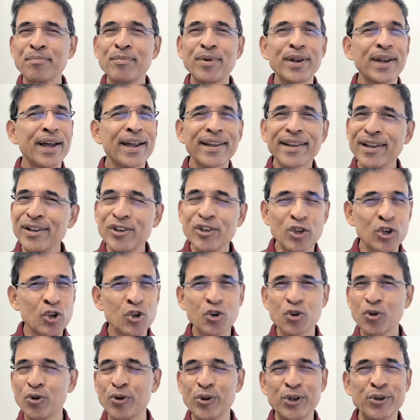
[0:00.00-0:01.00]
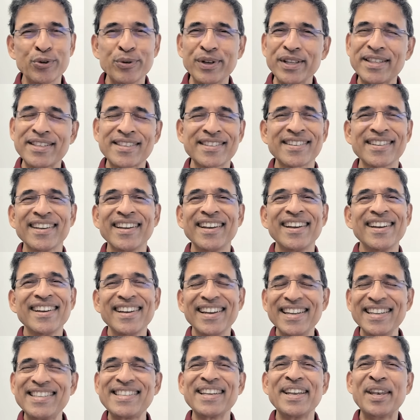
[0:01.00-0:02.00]
But I can assure you it's
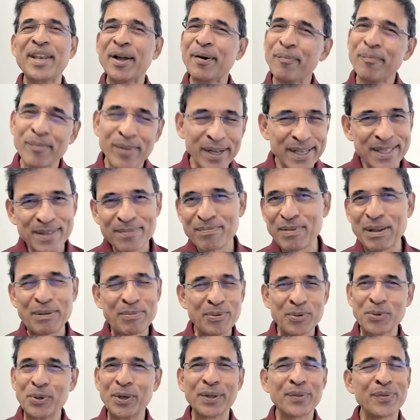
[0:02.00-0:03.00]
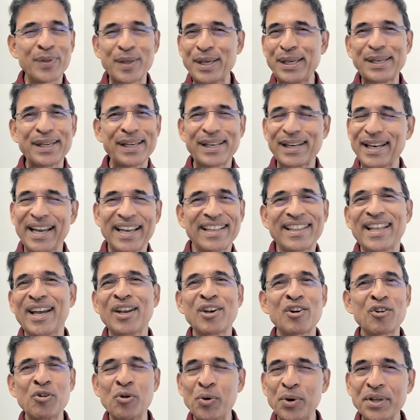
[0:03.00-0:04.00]
the numbers people who are thinking like
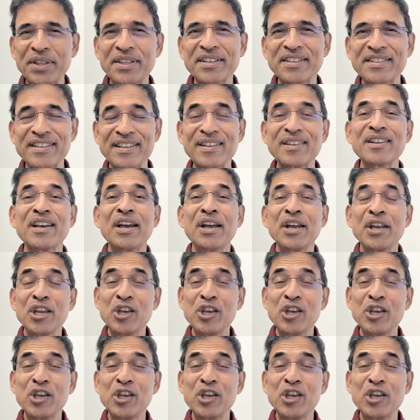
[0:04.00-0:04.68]
that. Rohit isn't.